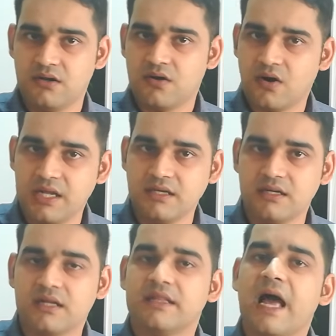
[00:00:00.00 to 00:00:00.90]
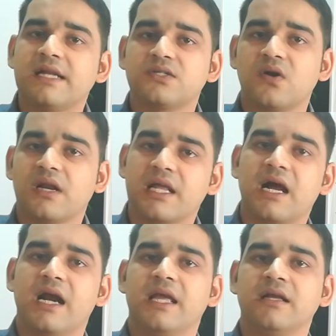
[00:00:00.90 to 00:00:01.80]
Got it? That's all
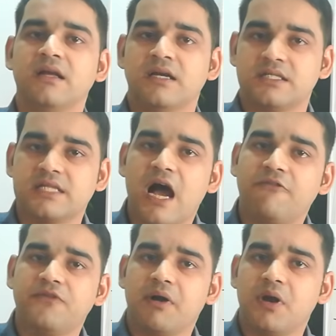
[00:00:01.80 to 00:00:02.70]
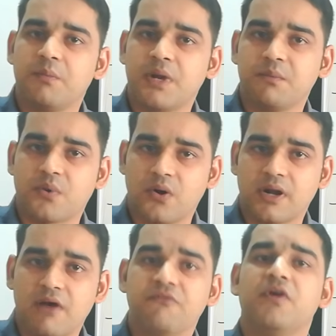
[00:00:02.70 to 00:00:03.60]
regarding staff development
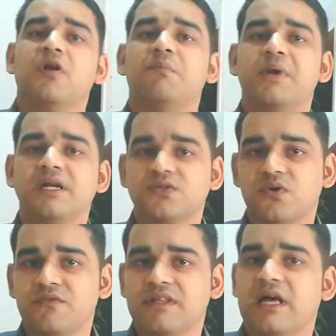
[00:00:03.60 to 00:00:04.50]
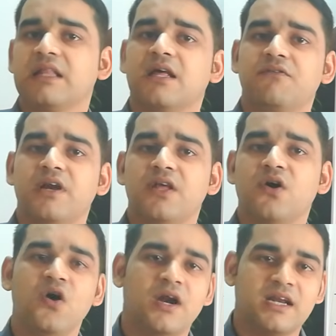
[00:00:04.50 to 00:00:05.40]
program. We will meet soon with another
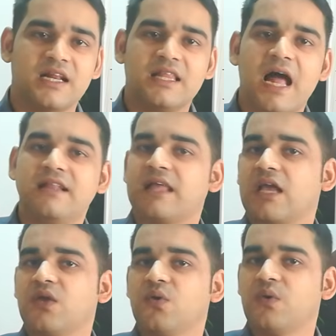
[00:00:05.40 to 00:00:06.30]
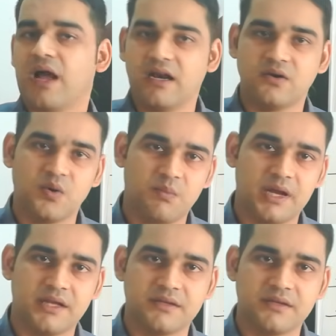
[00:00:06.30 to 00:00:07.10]
video. Till that, thank you and goodbye.